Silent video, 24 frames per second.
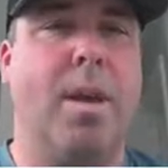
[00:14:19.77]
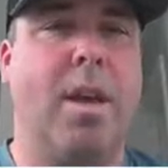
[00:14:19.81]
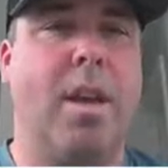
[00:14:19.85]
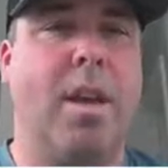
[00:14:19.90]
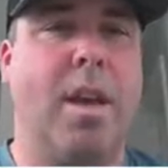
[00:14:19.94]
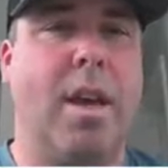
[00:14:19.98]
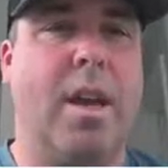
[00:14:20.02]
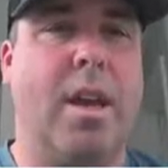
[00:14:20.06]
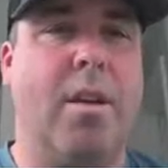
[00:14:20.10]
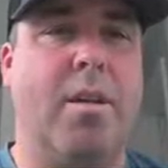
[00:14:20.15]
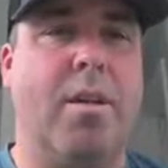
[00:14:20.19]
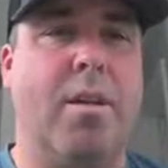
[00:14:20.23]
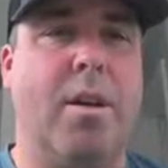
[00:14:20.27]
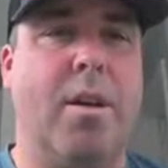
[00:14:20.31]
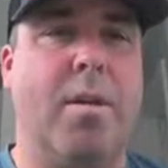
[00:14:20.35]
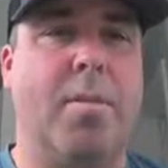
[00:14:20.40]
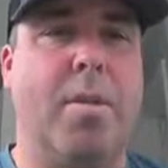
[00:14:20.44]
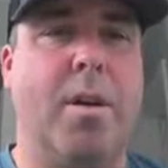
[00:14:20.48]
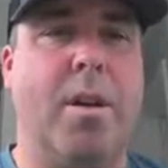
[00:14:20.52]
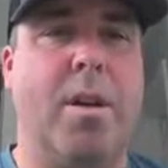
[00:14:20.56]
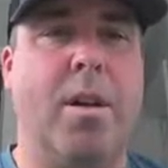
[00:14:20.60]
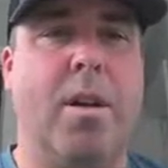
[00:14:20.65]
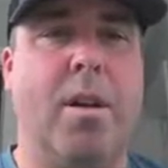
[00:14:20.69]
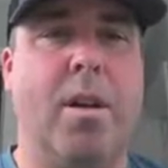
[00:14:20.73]

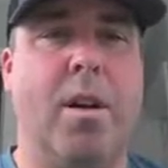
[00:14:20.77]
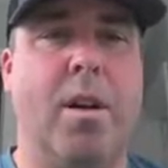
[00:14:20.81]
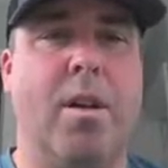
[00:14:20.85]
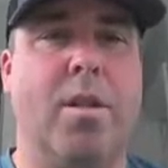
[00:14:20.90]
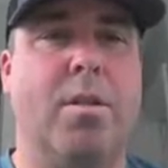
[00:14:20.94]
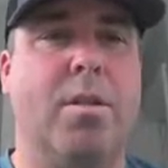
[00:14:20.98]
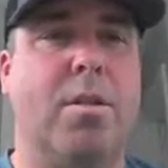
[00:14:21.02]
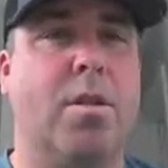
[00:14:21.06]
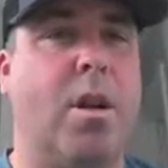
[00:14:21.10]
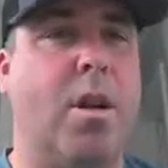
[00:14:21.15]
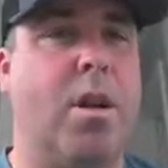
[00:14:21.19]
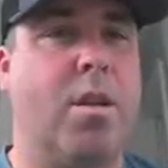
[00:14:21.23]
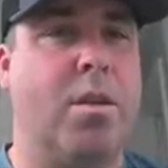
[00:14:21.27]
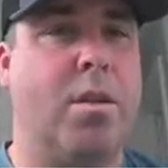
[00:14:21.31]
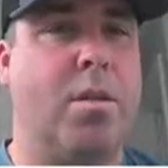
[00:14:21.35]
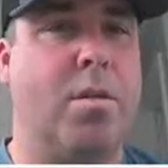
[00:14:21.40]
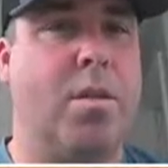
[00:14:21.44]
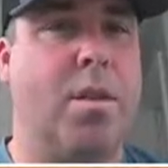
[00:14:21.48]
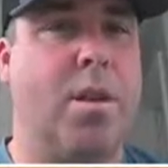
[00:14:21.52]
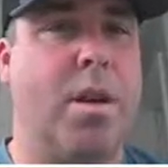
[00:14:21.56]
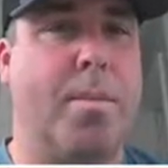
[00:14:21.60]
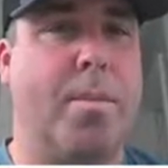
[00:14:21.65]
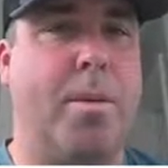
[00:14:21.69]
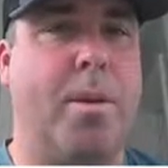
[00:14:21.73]
McCaleb, uh, who's
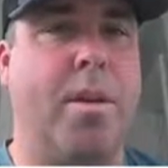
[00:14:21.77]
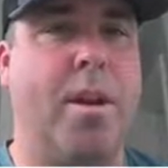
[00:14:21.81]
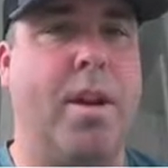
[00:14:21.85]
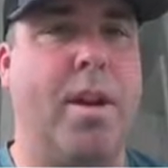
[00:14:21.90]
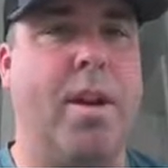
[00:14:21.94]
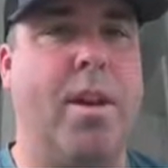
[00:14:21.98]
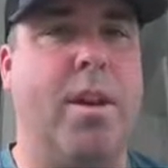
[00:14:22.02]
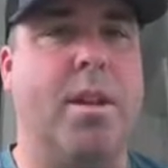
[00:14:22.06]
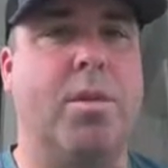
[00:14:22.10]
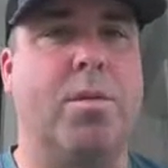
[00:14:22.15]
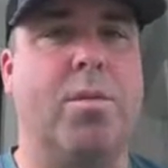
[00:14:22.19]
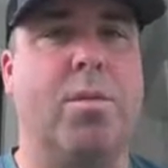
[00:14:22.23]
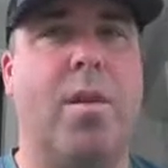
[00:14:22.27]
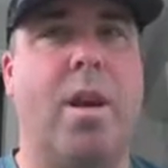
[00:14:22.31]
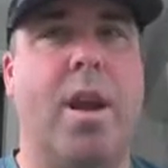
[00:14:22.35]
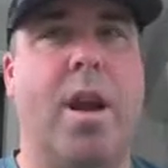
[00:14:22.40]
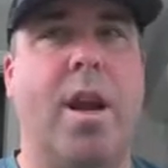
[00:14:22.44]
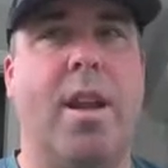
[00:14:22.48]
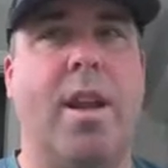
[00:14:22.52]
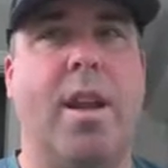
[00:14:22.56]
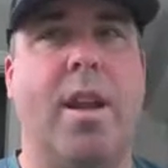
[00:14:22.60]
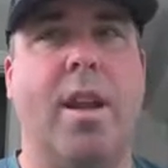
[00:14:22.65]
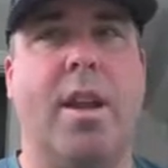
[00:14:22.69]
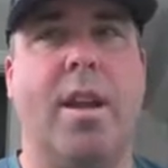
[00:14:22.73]
also an upper 80s
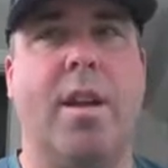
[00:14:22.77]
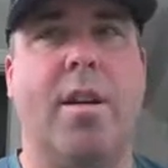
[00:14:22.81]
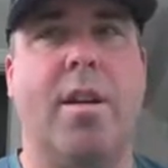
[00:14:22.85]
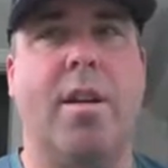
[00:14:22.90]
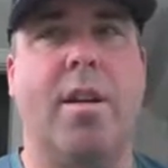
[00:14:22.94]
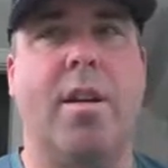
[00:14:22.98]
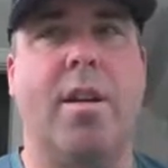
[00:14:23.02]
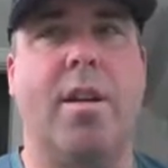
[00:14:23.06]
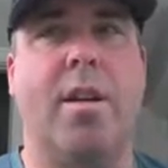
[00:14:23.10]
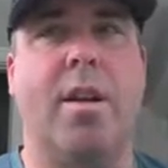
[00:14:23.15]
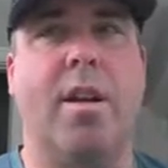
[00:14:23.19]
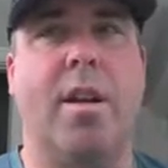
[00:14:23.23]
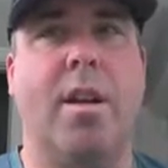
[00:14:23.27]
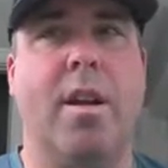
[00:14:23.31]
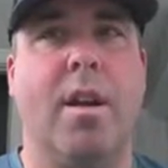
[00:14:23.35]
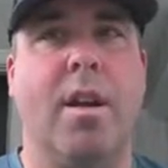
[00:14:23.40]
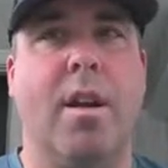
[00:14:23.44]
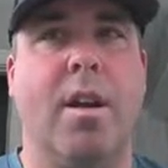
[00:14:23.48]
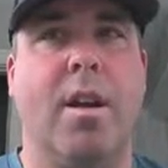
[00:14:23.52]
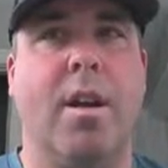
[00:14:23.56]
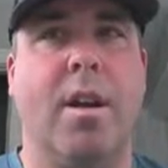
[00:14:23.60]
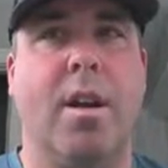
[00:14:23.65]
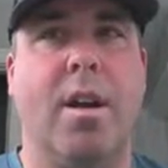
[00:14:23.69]
right-hander